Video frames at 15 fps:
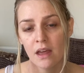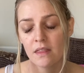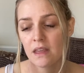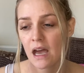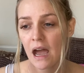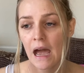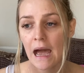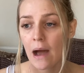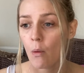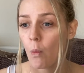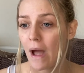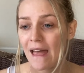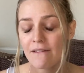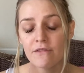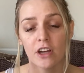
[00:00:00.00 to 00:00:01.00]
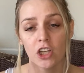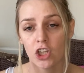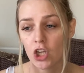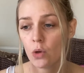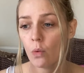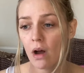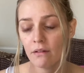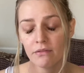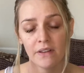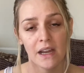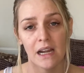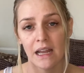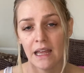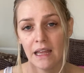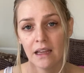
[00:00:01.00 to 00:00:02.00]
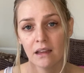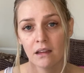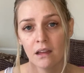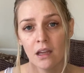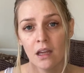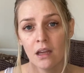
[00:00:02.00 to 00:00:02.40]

that however you are feeling